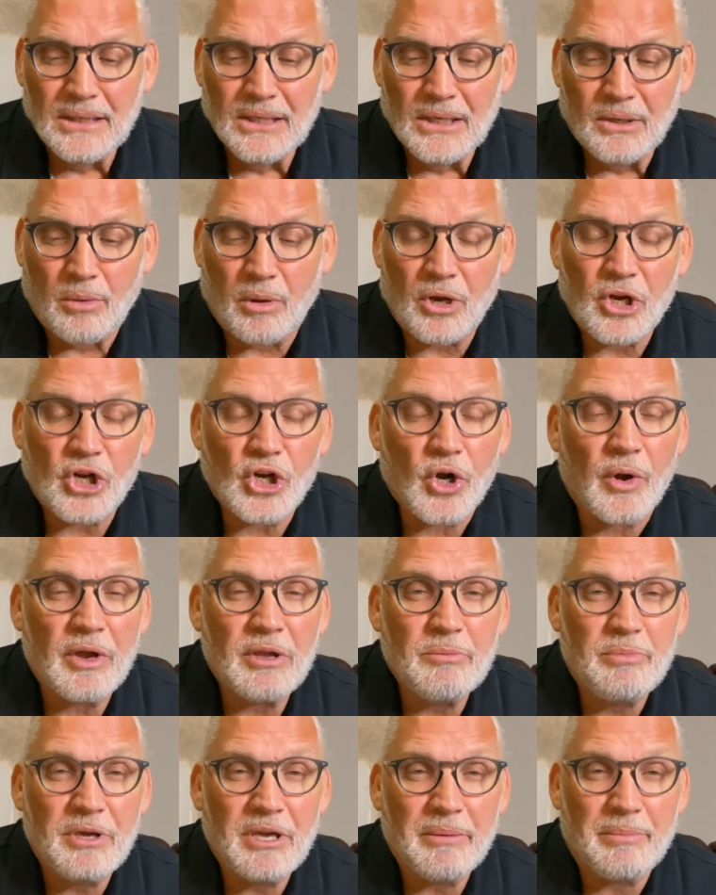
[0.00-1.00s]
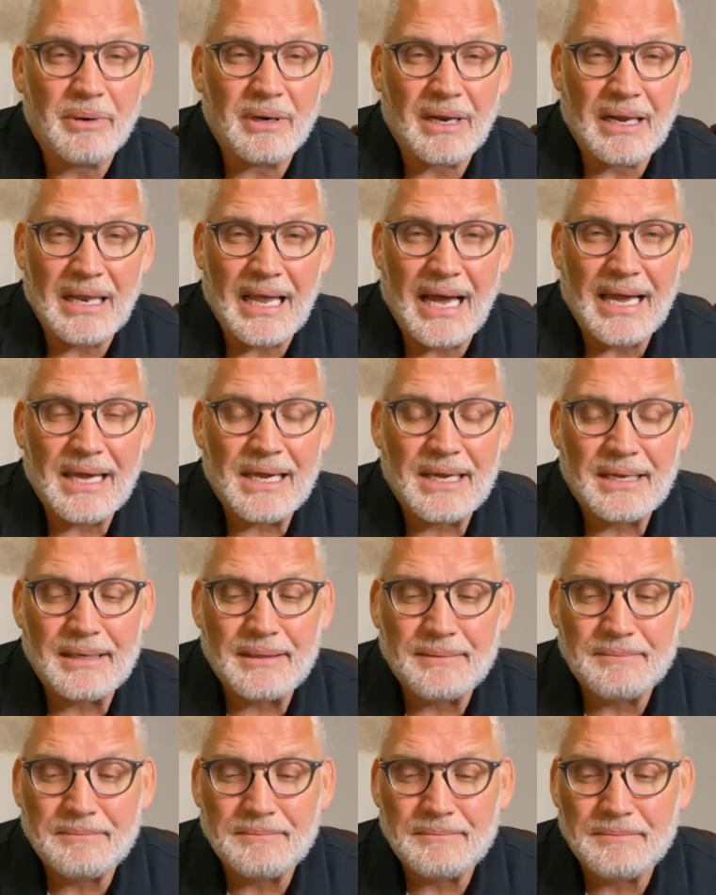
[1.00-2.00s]
what growing people are like
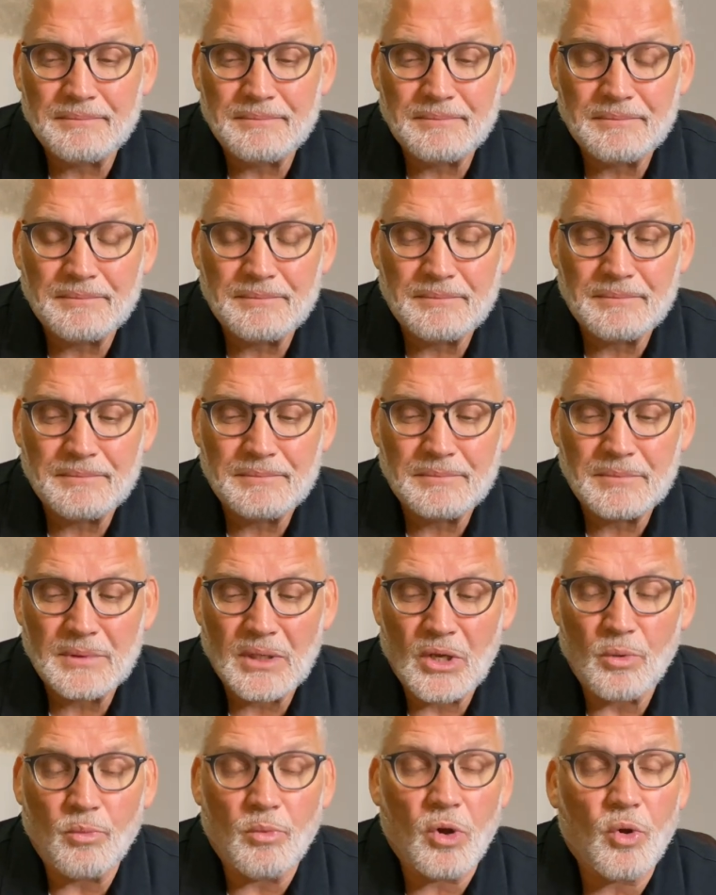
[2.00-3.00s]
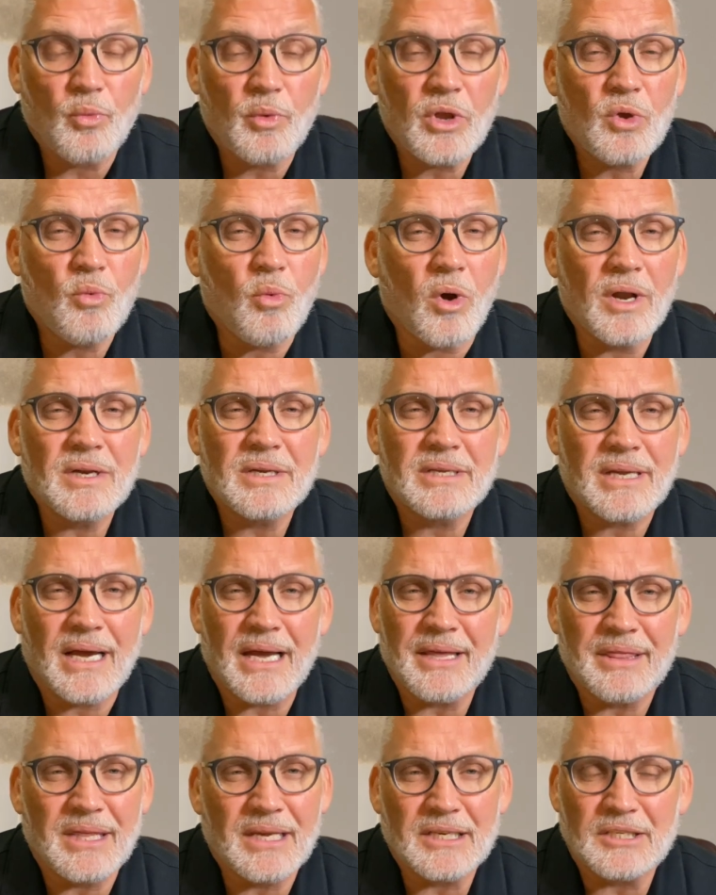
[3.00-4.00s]
and what we want, I
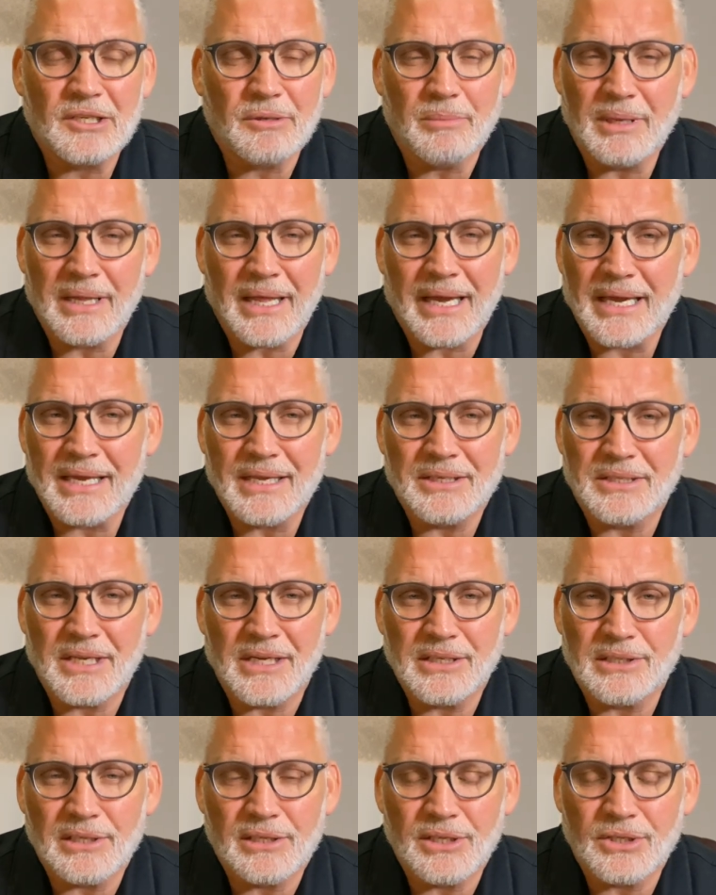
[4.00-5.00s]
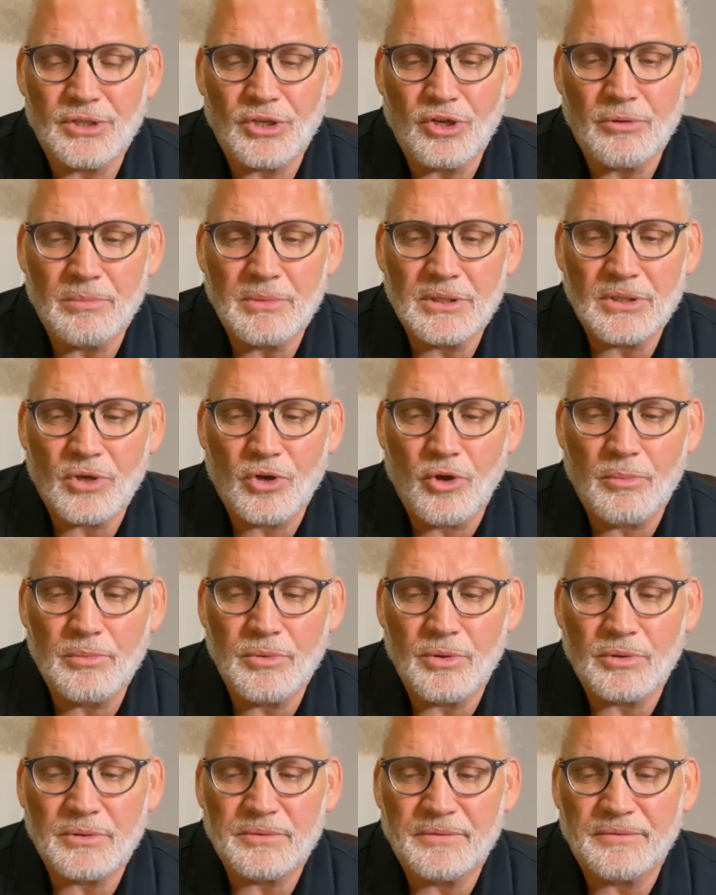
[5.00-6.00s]
think, to be like essentially as humans. I hope
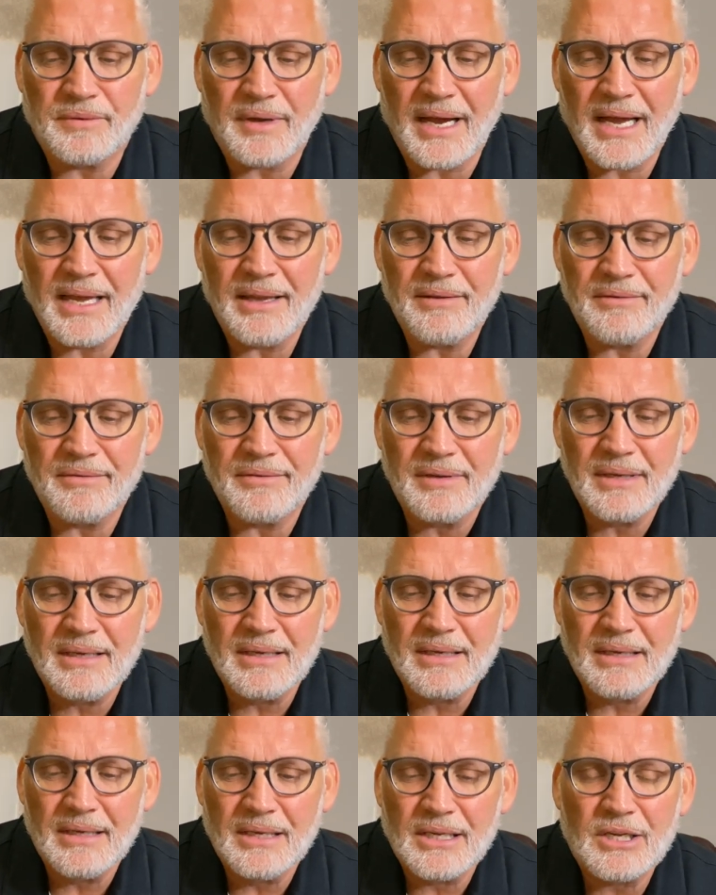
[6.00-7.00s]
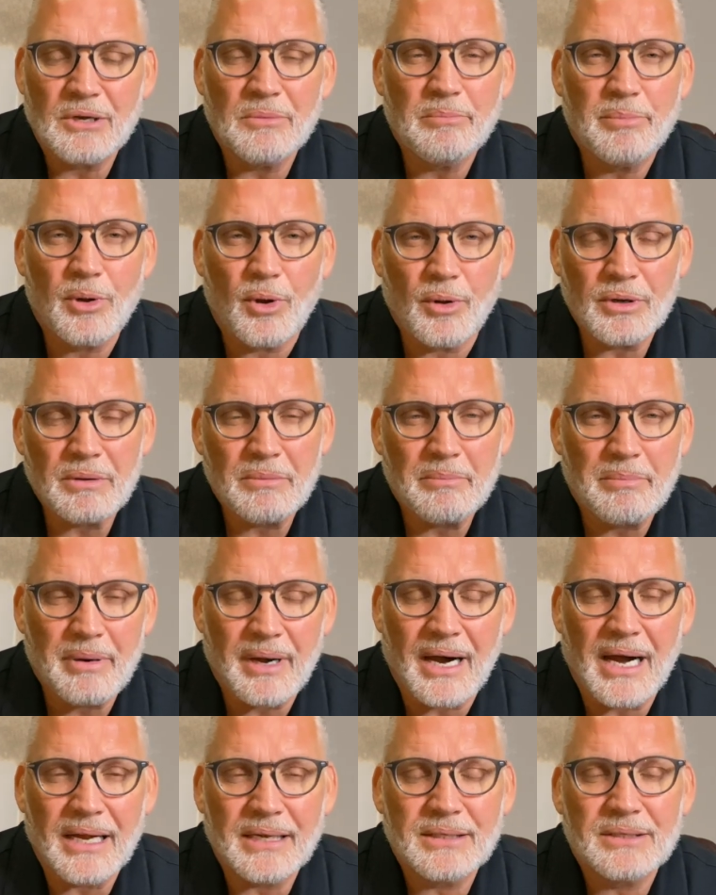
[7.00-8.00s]
those five component
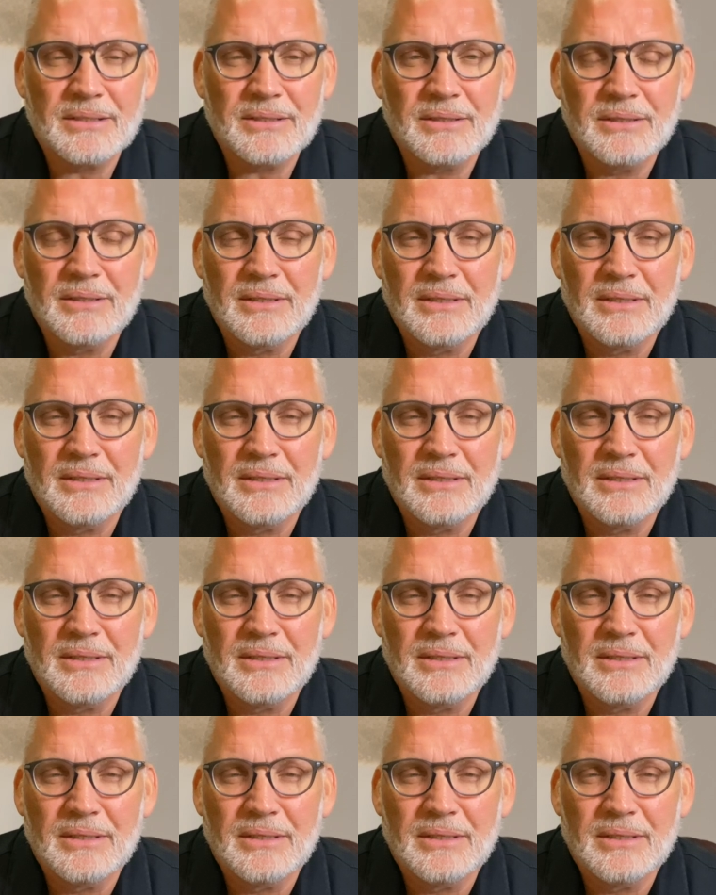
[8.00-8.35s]
parts